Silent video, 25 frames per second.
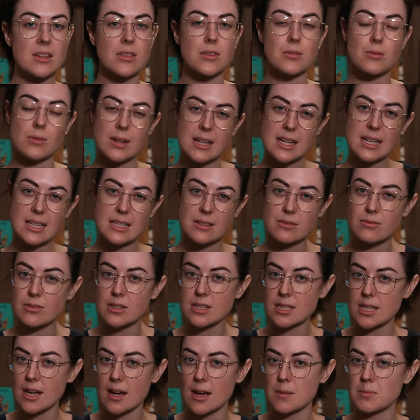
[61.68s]
3
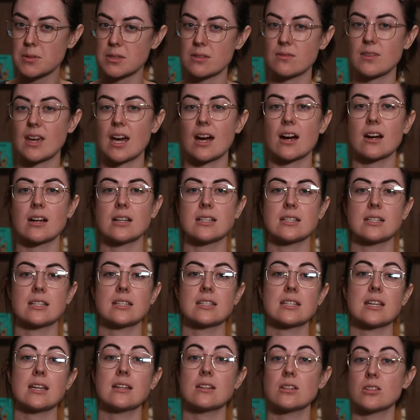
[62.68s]
different types of
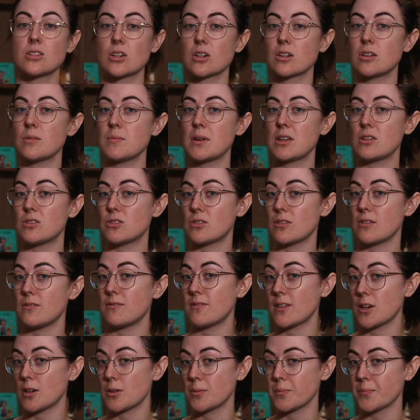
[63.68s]
characters in a documentary
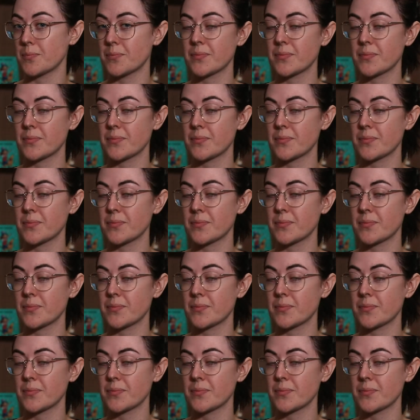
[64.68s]
film.